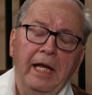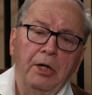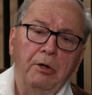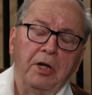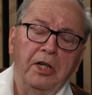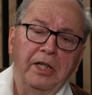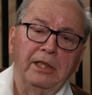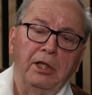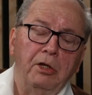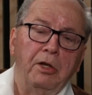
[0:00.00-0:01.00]
and are
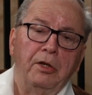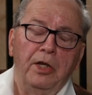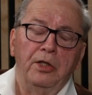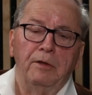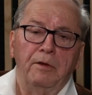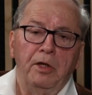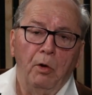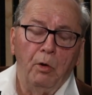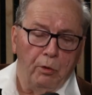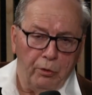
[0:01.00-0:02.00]
connected to the things of the
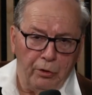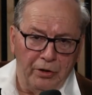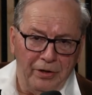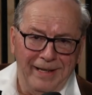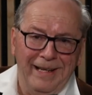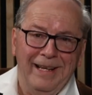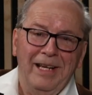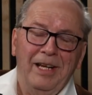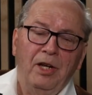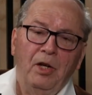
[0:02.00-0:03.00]
earth.
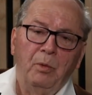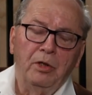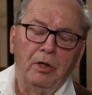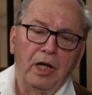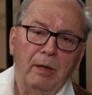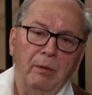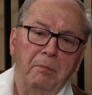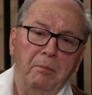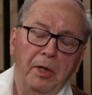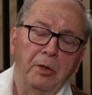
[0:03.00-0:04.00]
We talk
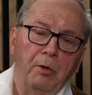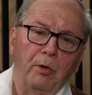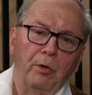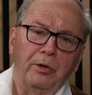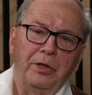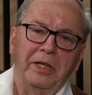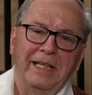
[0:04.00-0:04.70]
about Mother Earth.